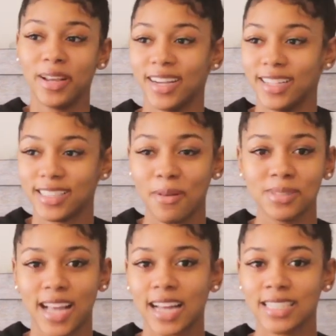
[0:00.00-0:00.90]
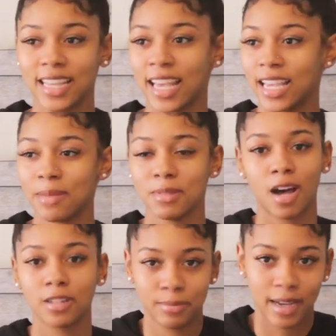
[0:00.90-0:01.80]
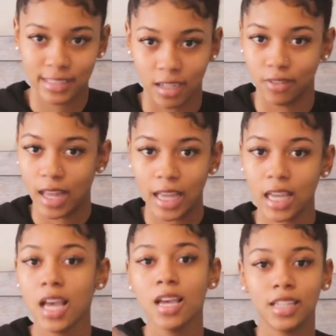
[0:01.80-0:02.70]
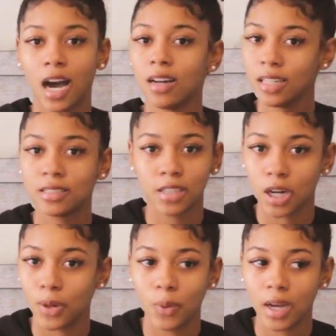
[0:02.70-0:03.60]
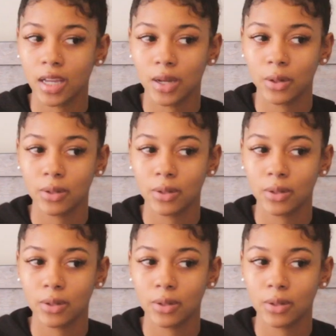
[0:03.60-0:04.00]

because i was like i just can't keep this all to myself like y'all need to know what